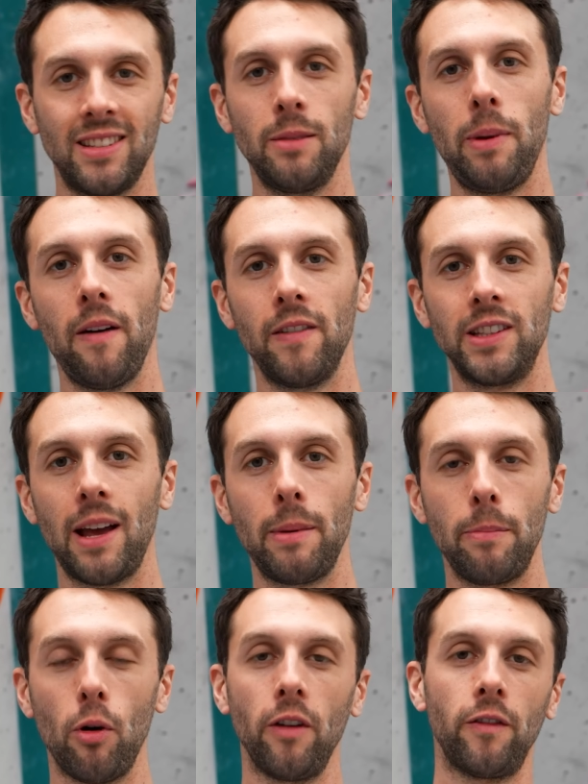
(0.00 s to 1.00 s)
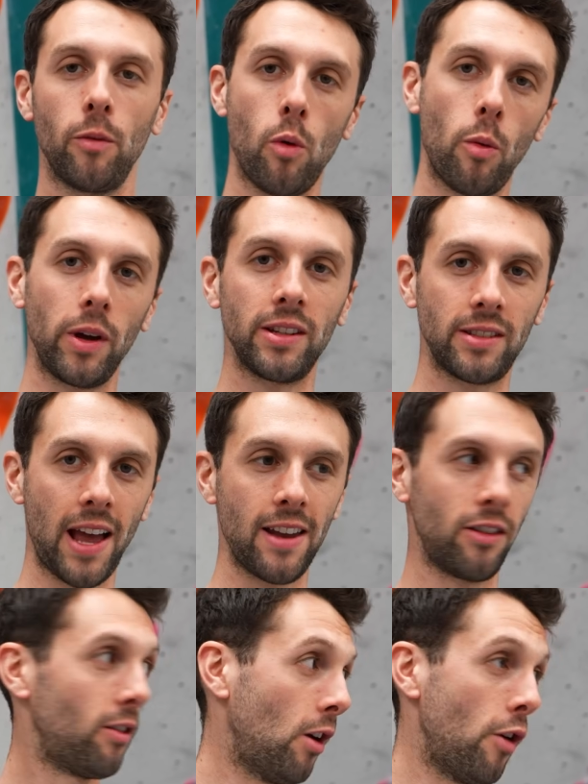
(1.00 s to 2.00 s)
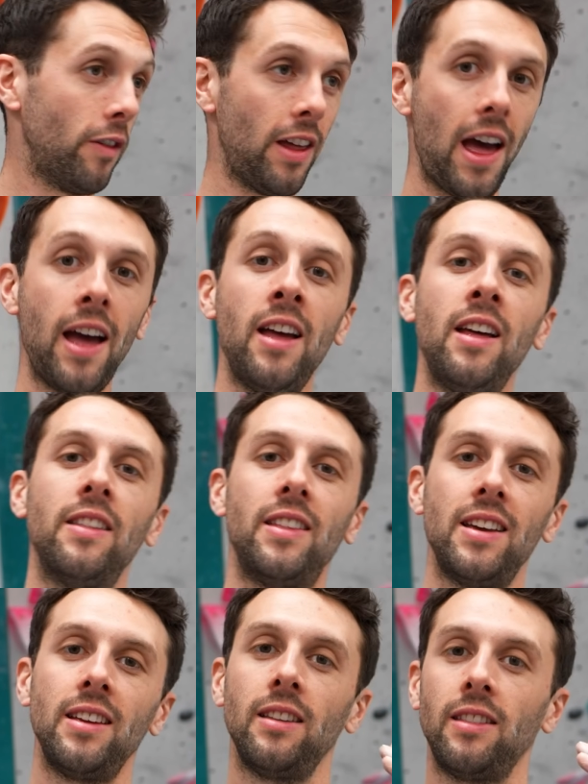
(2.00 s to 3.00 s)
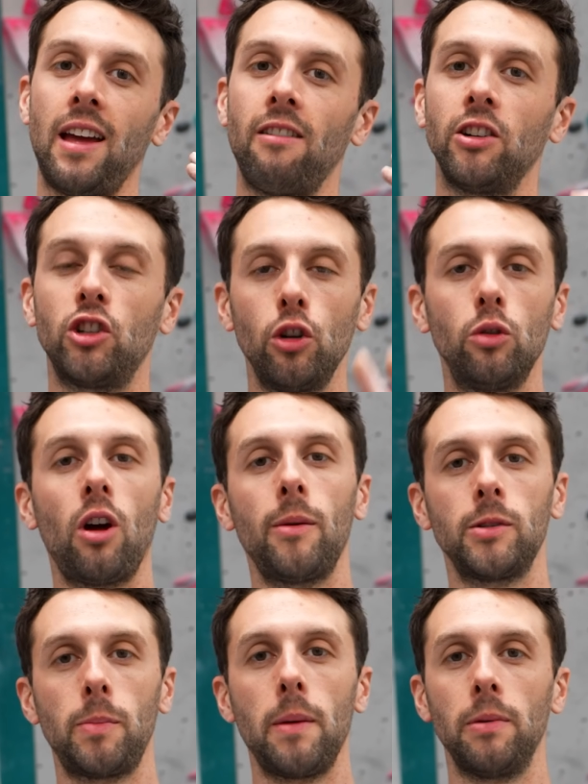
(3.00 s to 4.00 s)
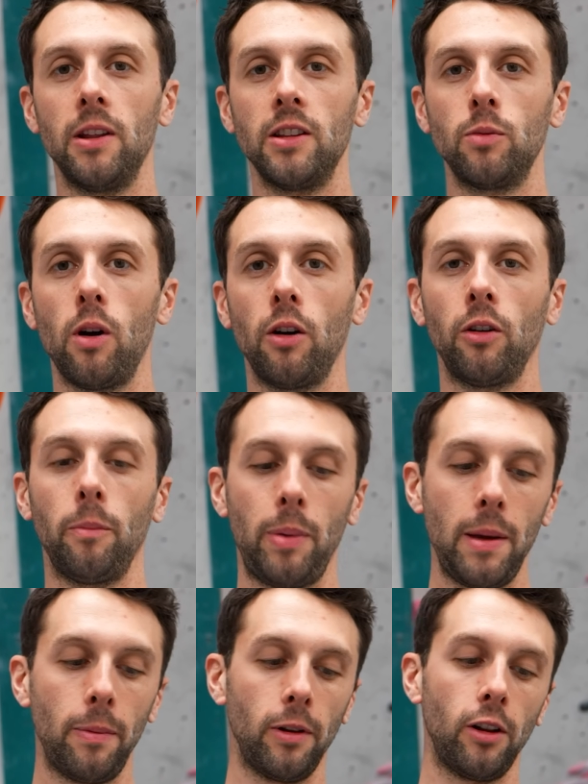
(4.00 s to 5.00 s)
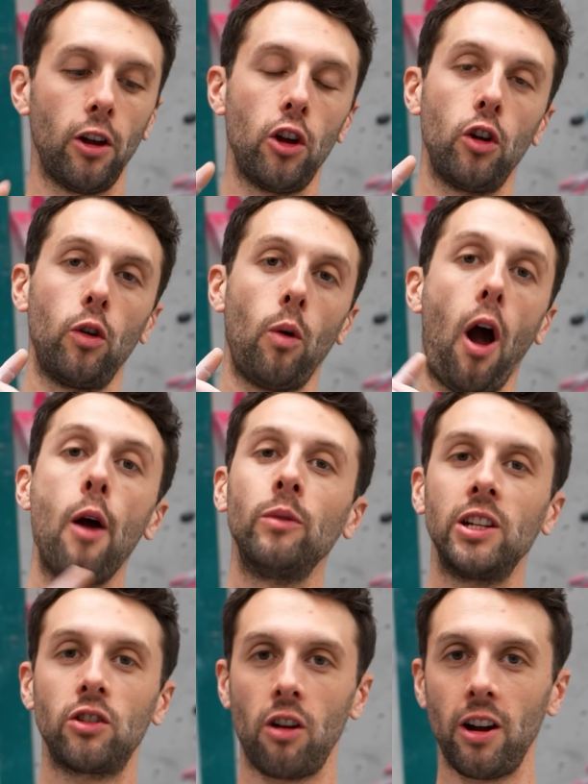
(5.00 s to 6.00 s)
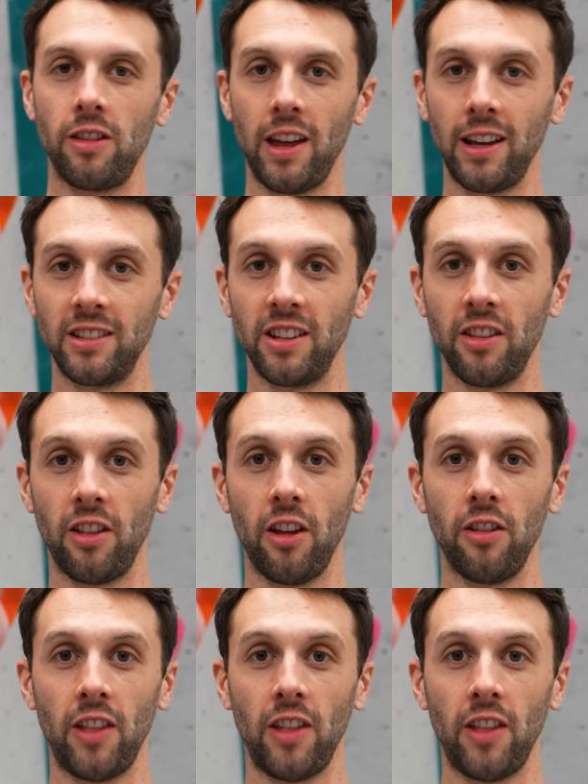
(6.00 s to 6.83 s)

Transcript: is a bit of a demi point from what we said over there. There are 2 types of people in this world. People who only try things that